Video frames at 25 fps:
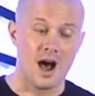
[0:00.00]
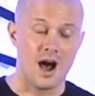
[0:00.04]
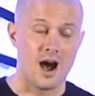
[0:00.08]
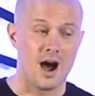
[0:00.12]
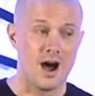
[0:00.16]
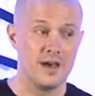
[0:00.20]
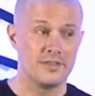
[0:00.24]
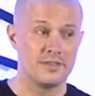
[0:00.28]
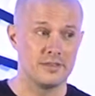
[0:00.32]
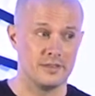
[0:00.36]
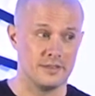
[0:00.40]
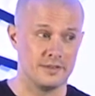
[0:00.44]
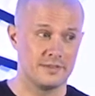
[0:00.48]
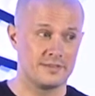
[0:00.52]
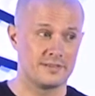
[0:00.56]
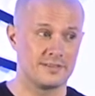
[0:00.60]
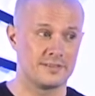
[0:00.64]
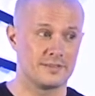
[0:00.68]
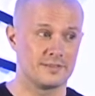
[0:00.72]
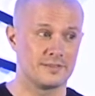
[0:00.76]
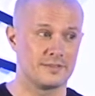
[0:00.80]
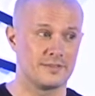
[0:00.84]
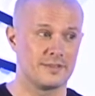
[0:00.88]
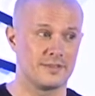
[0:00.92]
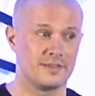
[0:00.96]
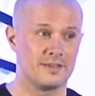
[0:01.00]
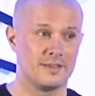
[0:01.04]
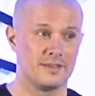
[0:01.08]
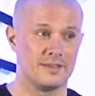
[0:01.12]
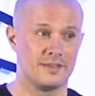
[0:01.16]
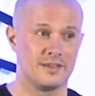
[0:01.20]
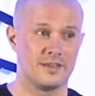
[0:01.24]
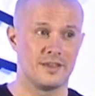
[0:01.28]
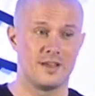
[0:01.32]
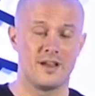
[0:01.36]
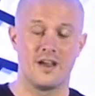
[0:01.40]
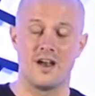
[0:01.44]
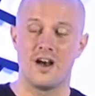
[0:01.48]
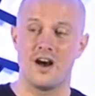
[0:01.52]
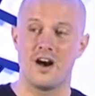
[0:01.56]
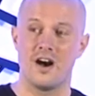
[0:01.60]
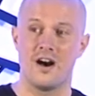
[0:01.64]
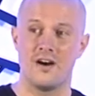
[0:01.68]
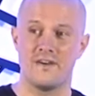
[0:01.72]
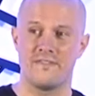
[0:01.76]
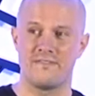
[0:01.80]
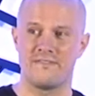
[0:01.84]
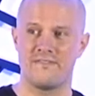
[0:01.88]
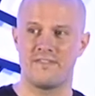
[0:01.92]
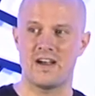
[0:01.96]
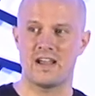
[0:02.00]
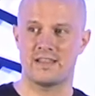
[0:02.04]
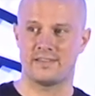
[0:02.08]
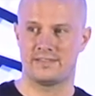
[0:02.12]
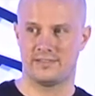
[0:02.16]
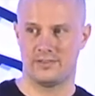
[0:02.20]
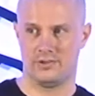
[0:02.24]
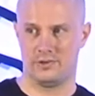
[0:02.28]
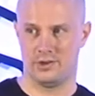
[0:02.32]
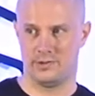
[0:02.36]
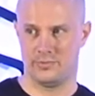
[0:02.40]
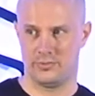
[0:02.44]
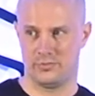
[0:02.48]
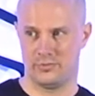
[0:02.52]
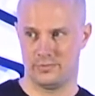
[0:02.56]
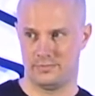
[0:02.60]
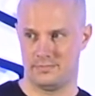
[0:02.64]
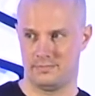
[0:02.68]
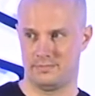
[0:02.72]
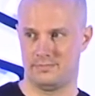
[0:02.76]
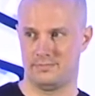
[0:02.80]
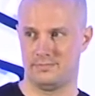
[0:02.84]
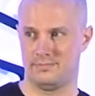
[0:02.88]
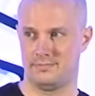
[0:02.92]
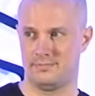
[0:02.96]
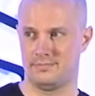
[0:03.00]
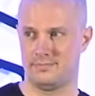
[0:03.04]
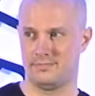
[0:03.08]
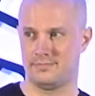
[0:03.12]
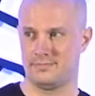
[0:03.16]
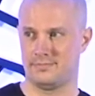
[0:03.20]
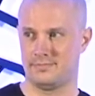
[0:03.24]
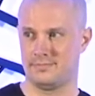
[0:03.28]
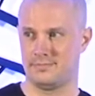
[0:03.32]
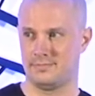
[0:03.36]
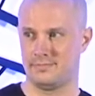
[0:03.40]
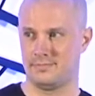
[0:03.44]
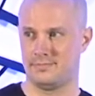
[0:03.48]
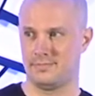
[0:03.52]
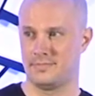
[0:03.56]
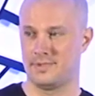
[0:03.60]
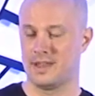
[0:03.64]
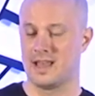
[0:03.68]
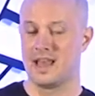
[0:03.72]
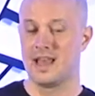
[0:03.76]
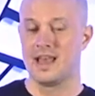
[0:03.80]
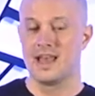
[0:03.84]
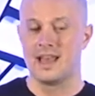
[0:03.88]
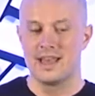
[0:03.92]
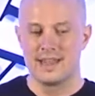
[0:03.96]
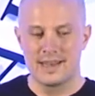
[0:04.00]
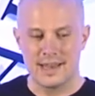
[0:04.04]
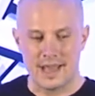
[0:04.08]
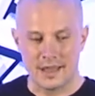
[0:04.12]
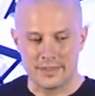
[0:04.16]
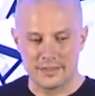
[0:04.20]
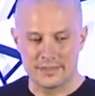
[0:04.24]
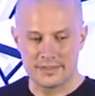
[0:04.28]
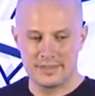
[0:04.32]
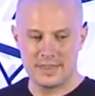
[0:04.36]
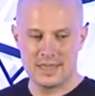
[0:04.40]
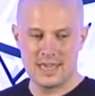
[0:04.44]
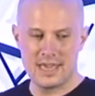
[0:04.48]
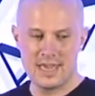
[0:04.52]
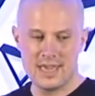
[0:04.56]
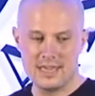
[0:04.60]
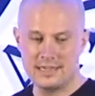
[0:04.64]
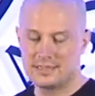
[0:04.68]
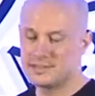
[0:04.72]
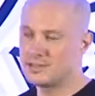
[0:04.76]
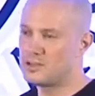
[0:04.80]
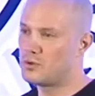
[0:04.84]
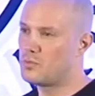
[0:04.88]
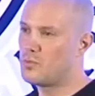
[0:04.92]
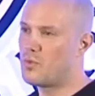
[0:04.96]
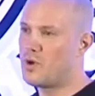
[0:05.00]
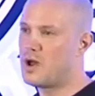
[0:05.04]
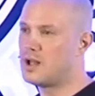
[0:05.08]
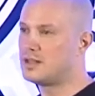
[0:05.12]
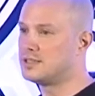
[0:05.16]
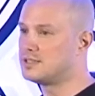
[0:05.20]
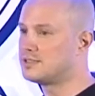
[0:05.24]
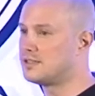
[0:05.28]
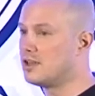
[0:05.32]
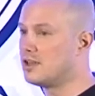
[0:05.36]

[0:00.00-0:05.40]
Others are fat soluble. Now these are the ones